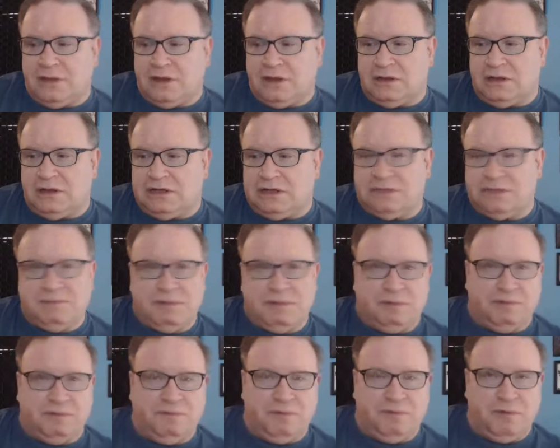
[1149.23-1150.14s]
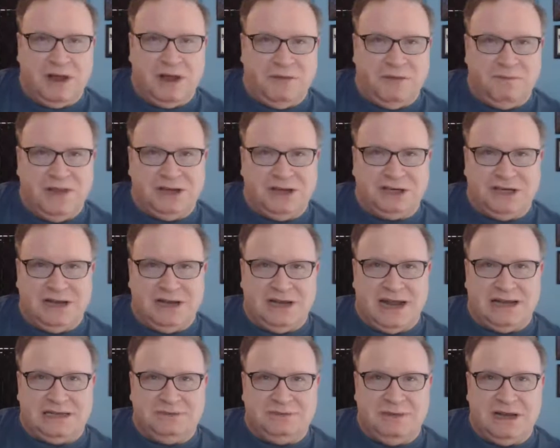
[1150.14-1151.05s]
Because some people have mentioned
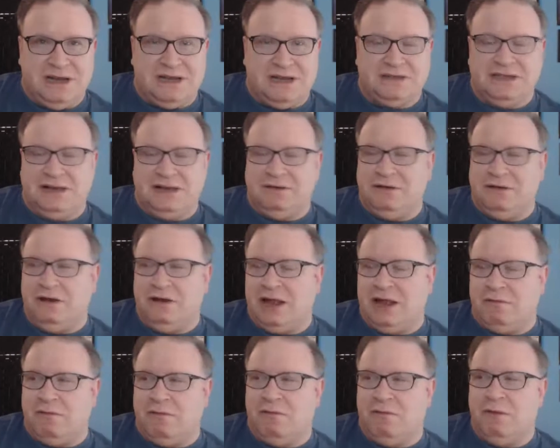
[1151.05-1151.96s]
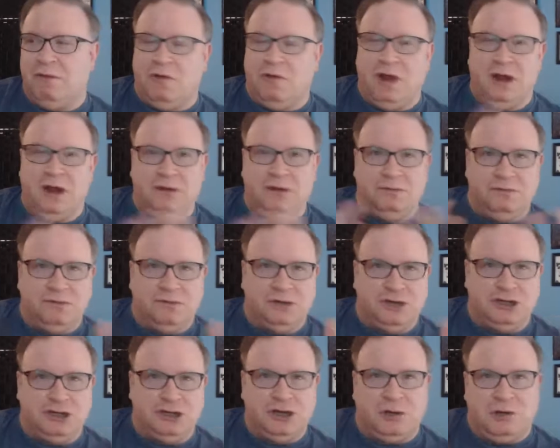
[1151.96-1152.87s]
that to me because they're like, well, we want to
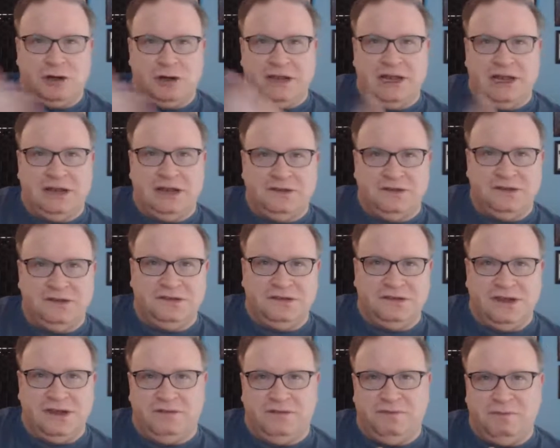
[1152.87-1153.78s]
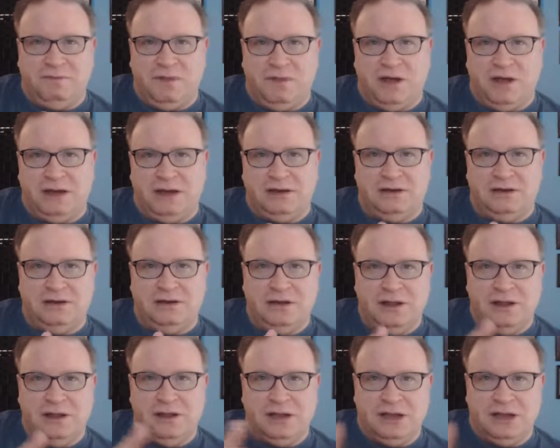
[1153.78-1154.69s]
show our kids this stuff, but
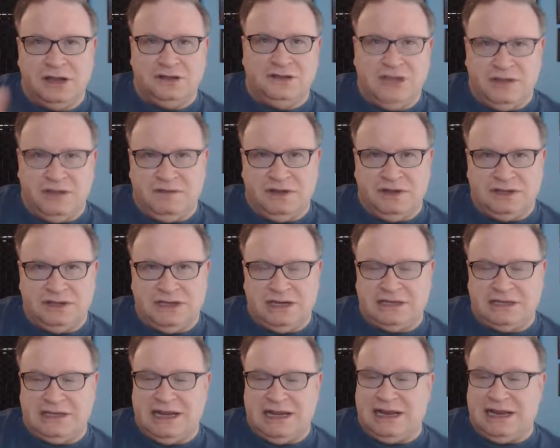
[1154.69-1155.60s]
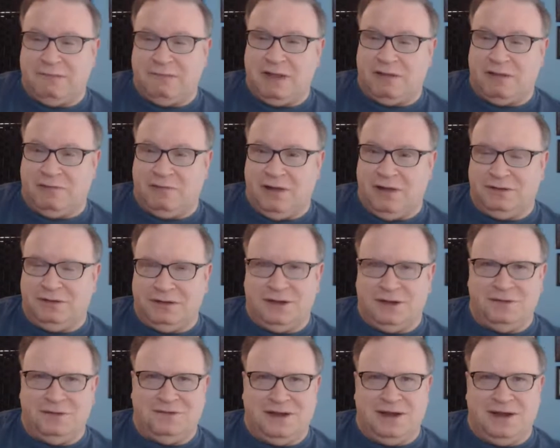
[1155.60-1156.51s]
it's TV 16. I'm like, well,
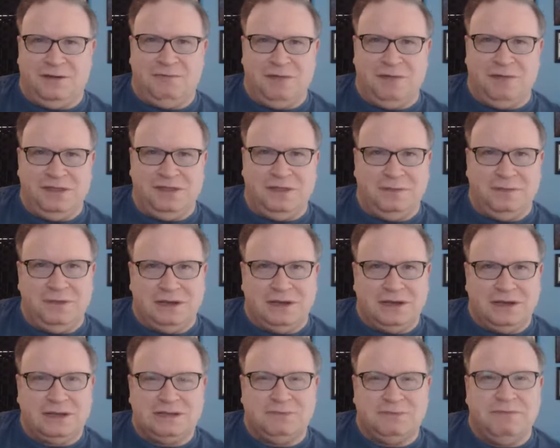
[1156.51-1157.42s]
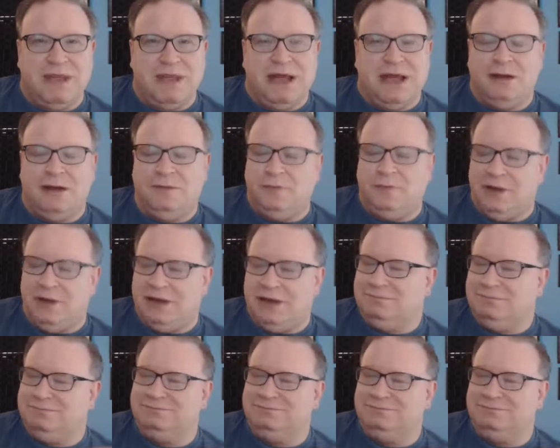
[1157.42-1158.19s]
you're there with them. It doesn't matter. But